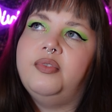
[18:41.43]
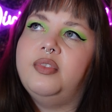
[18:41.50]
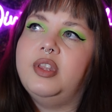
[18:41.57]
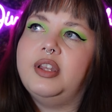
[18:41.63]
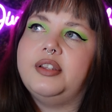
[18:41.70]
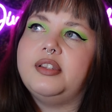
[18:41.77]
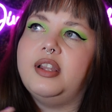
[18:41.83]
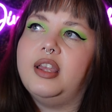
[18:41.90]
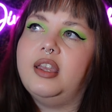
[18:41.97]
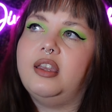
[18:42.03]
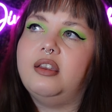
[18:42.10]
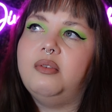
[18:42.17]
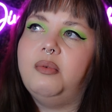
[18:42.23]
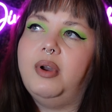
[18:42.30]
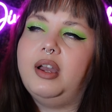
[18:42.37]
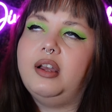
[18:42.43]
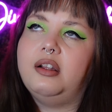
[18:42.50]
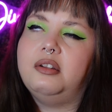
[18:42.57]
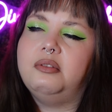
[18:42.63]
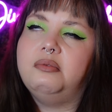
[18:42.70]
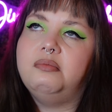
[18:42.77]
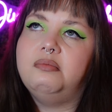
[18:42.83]
it's like,
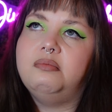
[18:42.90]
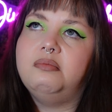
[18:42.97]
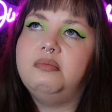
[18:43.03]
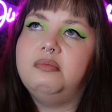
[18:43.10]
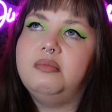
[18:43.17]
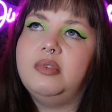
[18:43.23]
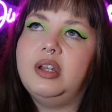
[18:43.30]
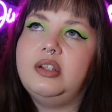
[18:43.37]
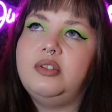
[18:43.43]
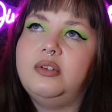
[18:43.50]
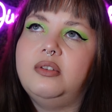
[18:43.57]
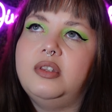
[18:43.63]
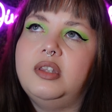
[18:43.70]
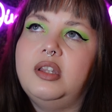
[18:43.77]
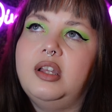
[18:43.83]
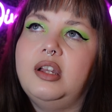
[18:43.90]
well, I don't,